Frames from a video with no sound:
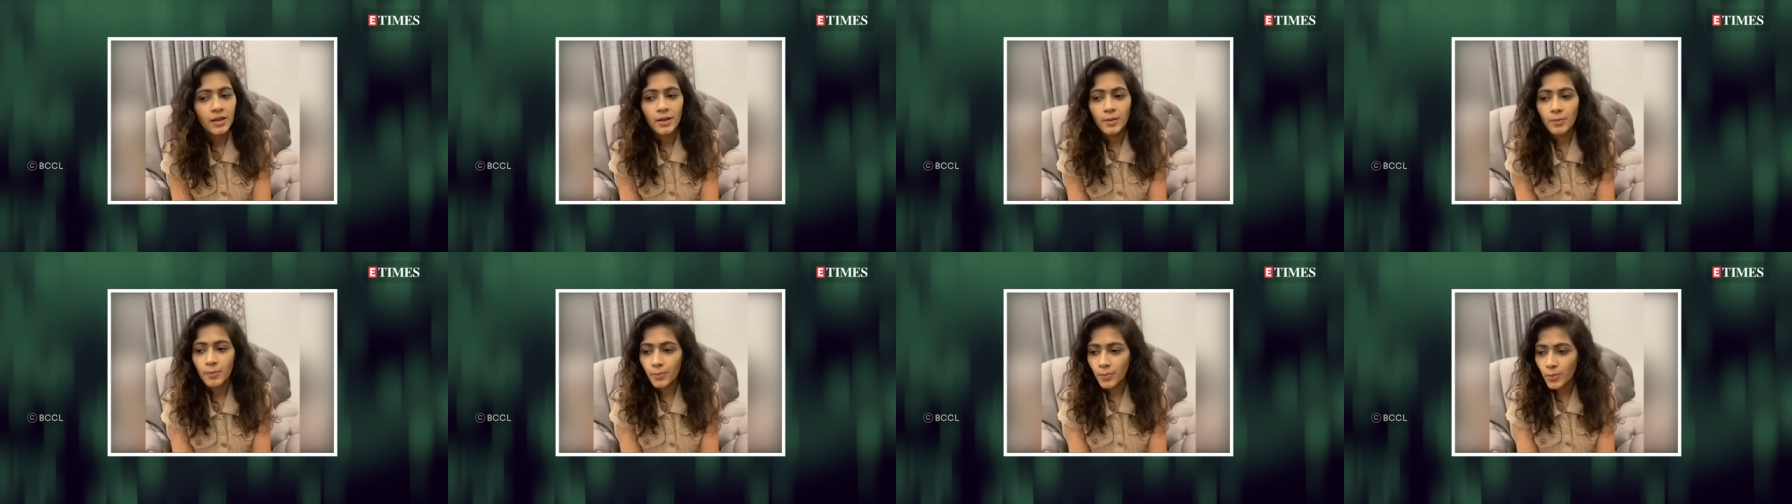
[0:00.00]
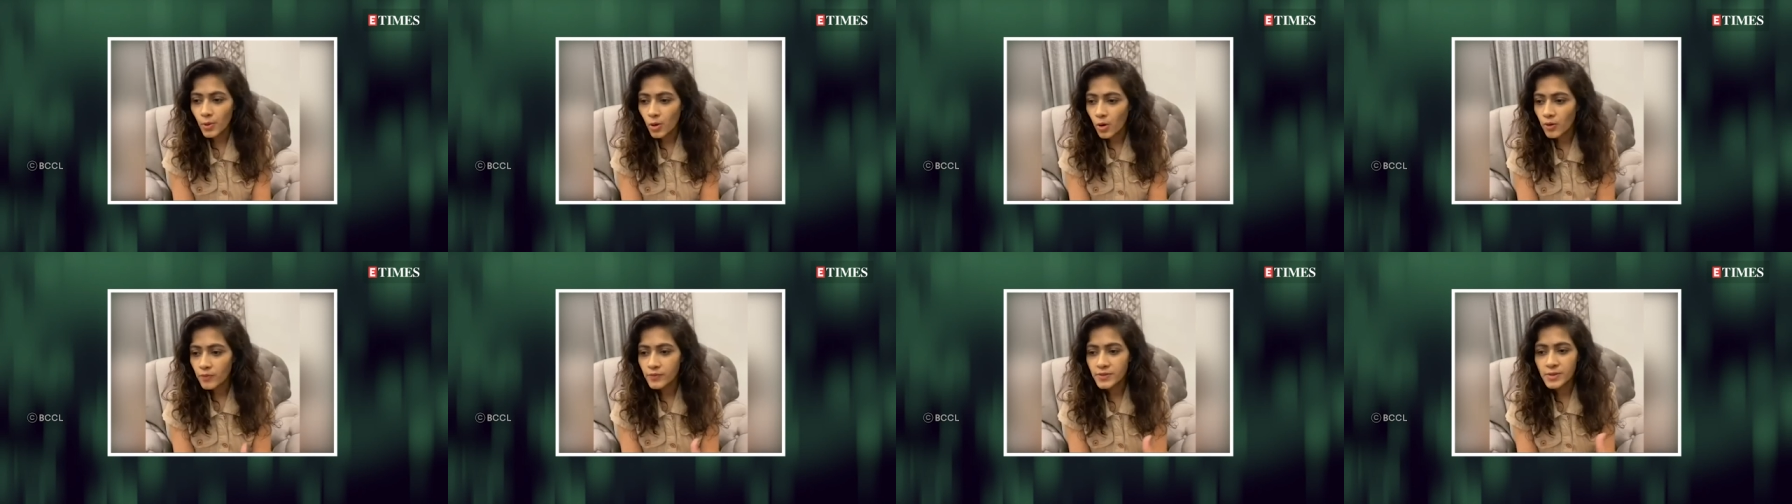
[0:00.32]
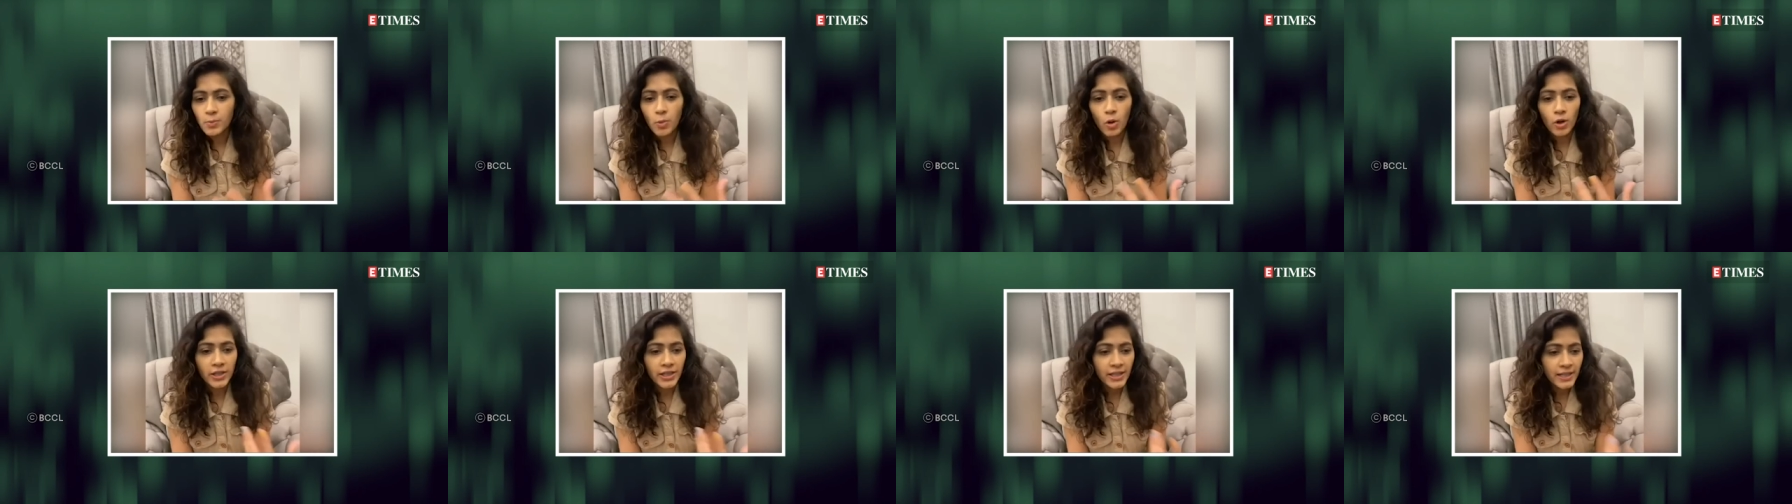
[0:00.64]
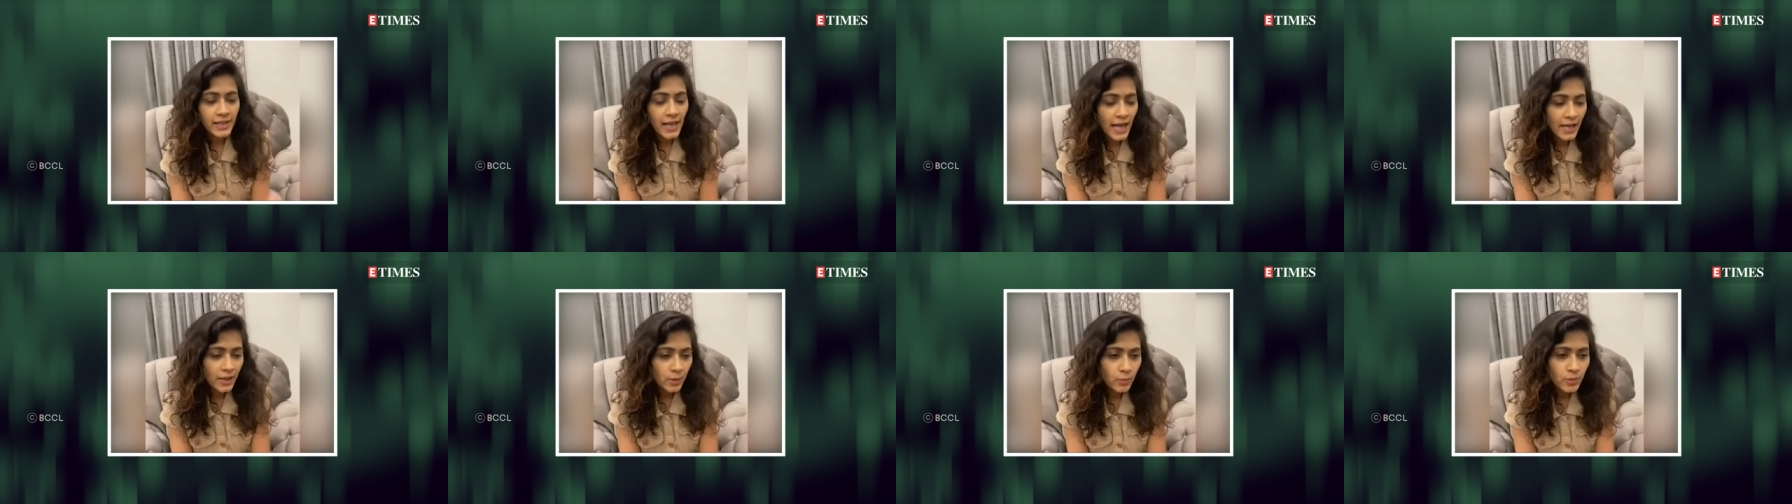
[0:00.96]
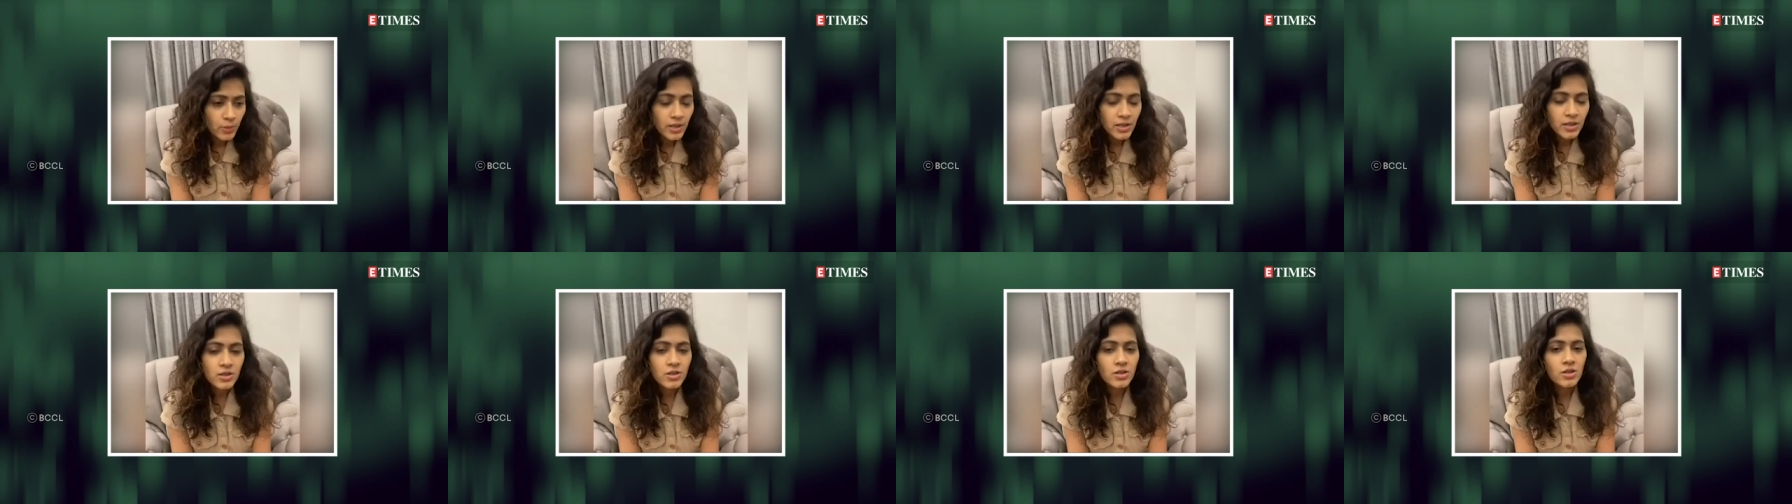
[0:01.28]
improvs, body
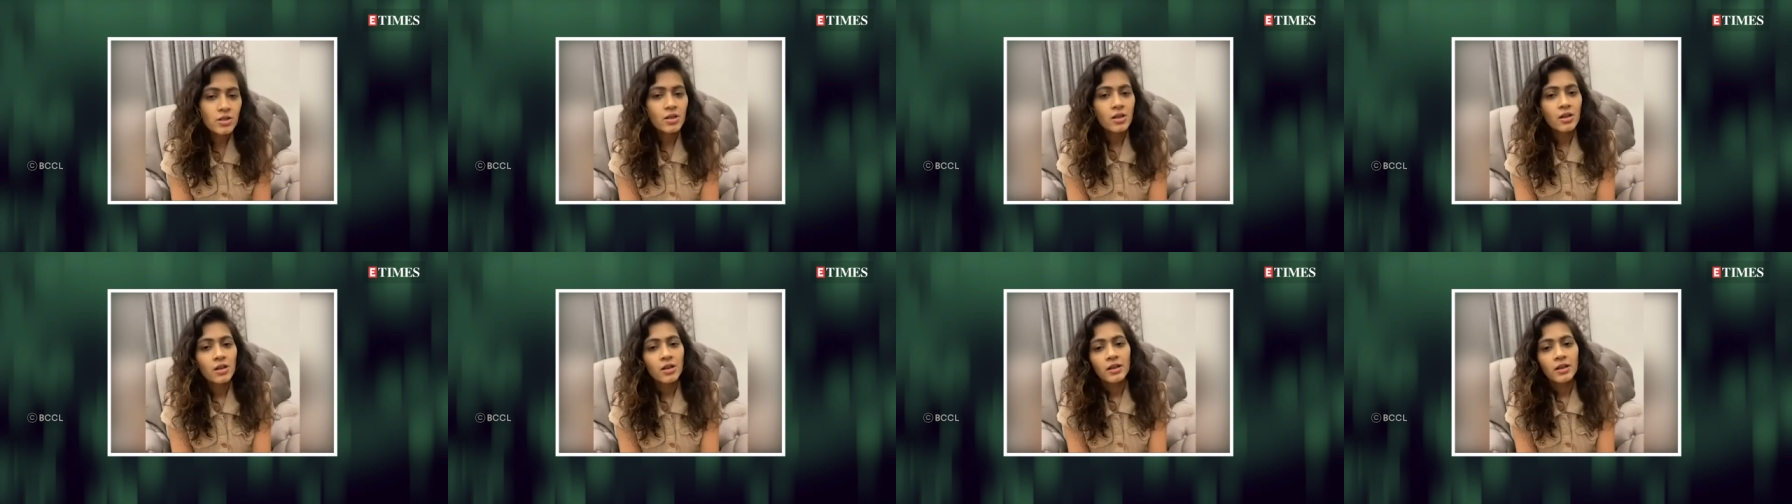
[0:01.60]
language,